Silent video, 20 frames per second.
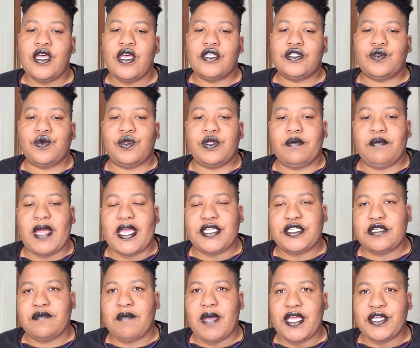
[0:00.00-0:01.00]
So in the made
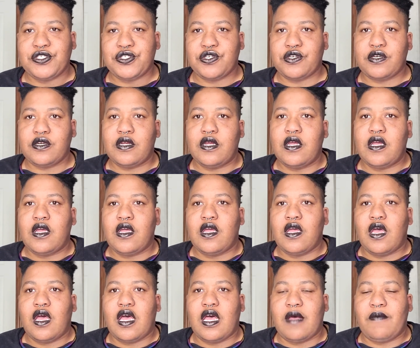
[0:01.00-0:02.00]
to measure,
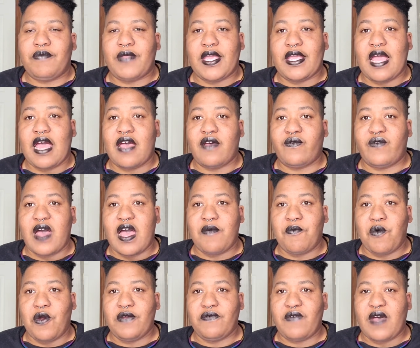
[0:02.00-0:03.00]
they got
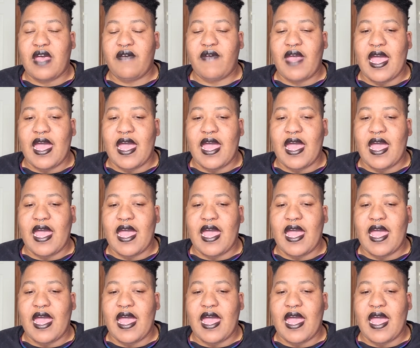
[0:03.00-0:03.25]
5.5